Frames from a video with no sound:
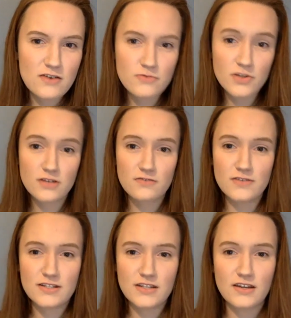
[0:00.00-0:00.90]
I'm going to
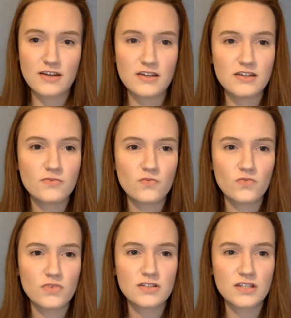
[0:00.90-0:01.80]
read a
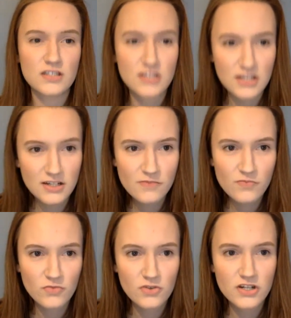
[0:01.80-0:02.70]
sestina,
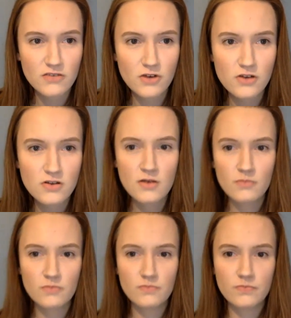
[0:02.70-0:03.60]
which I wrote.
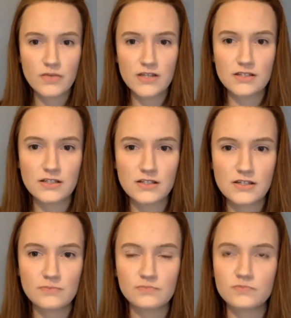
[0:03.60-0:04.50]

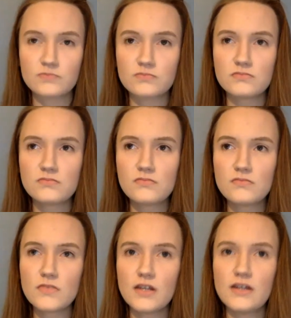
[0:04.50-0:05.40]
Basically,
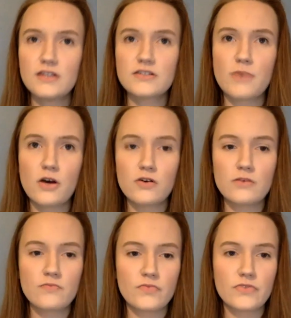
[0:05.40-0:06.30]
it's a
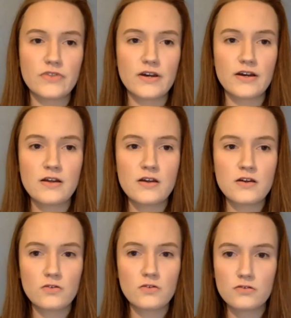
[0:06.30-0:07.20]
poem
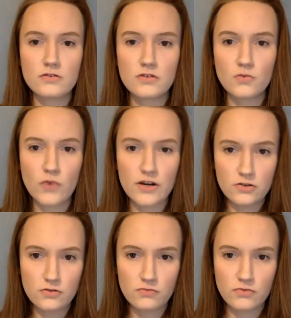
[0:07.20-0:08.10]
where
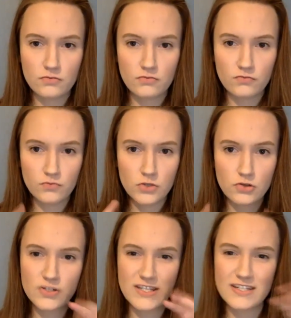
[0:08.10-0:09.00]
you
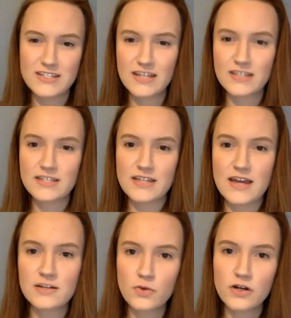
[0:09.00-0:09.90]
use these 6
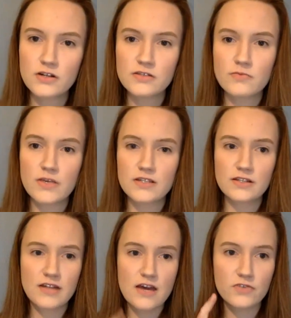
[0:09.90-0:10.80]
end words.
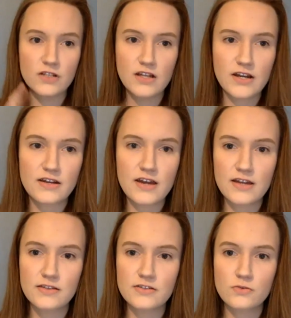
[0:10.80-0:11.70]
Basically, every line
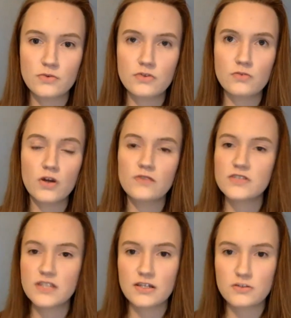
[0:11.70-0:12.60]
ends with one of
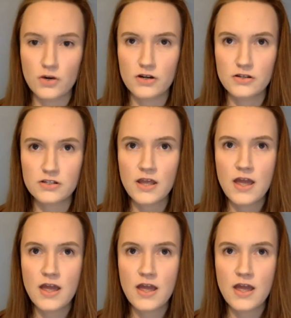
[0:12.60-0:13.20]
6 words,